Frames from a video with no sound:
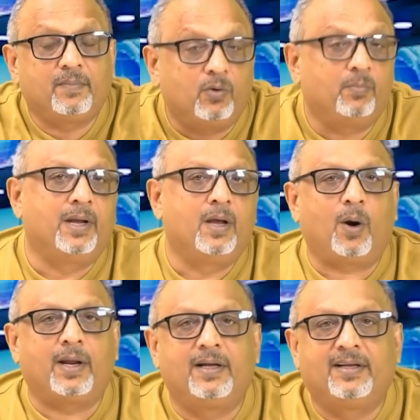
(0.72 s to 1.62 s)
To be
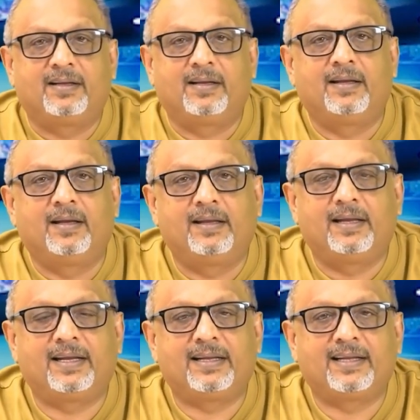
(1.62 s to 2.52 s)
honest,
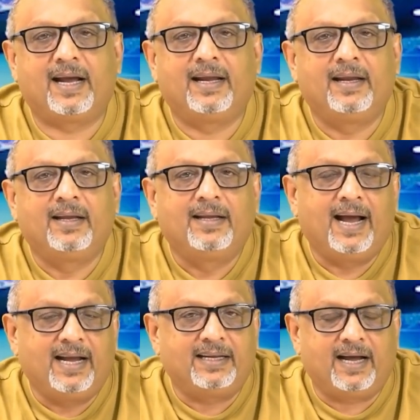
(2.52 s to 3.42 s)
it is an
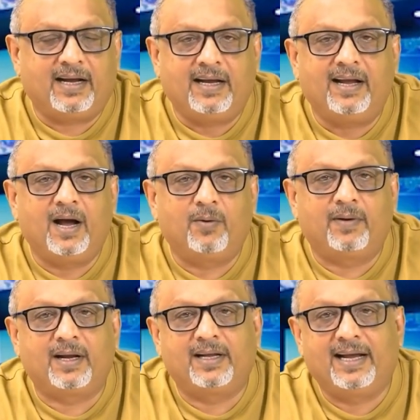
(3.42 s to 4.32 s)
attack carried out
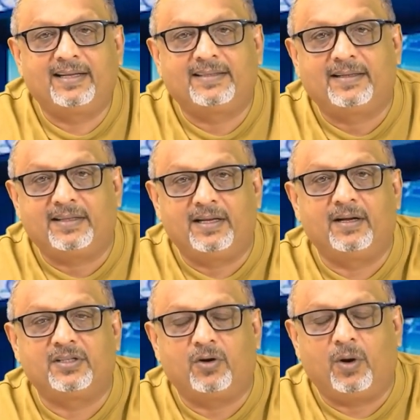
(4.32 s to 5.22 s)
against the
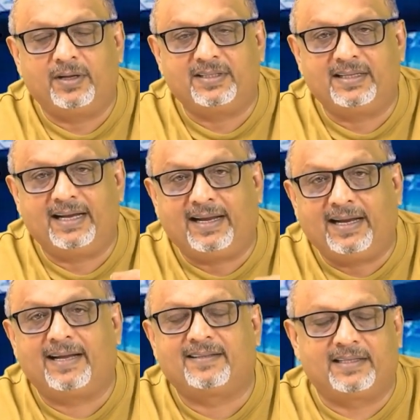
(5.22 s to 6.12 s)
assaults in
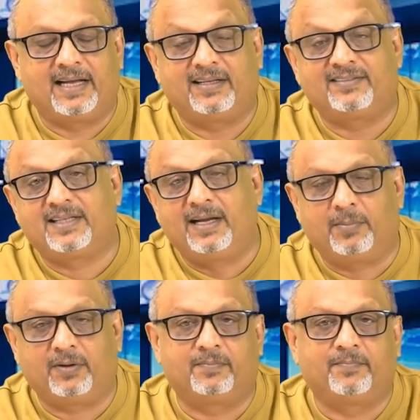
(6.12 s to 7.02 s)
Israel's
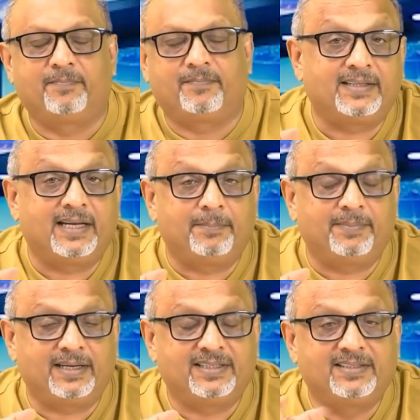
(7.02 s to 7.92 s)
label, deep
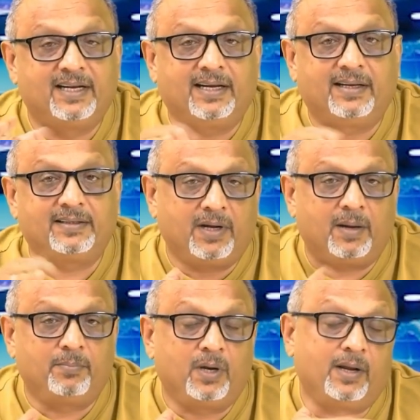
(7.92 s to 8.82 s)
inside,
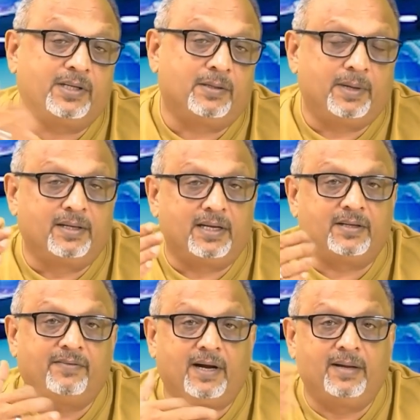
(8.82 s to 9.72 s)
approximately
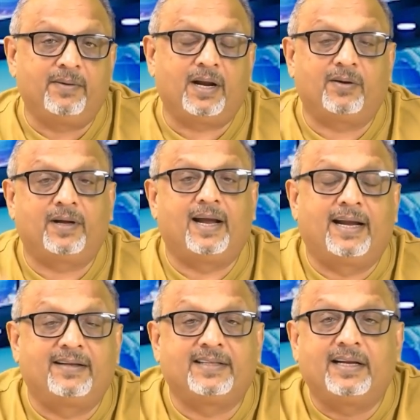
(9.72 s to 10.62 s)

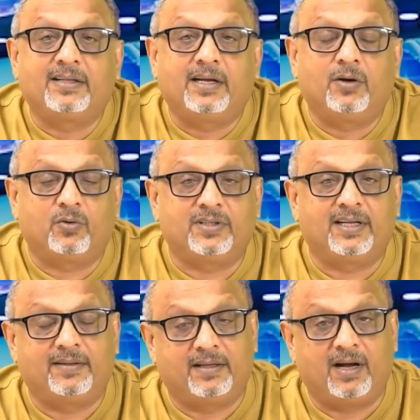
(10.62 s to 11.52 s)
560 to
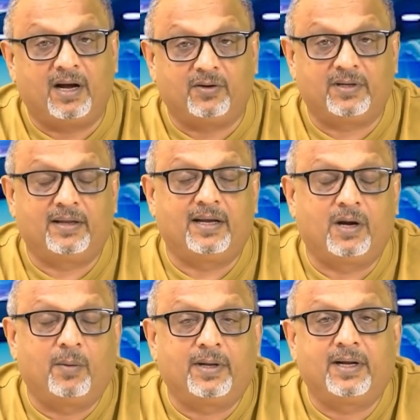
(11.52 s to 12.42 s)
700
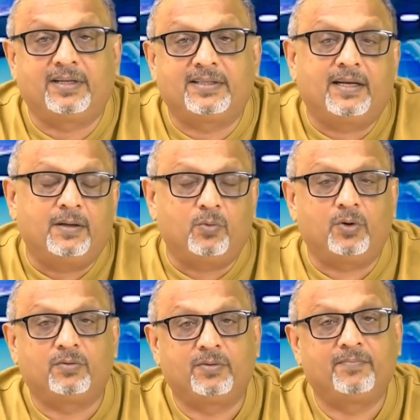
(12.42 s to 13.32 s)
kilometers
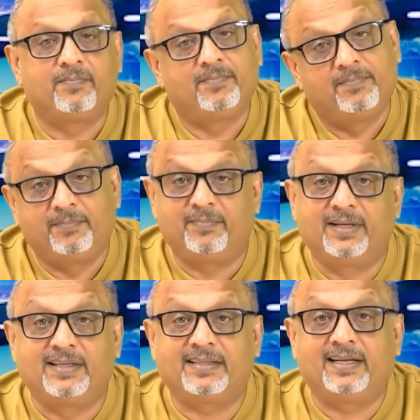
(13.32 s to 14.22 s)
inward.
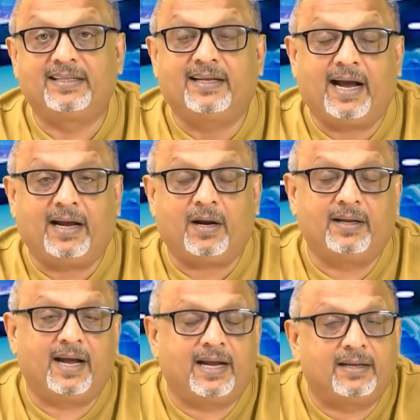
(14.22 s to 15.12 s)
This is an attack.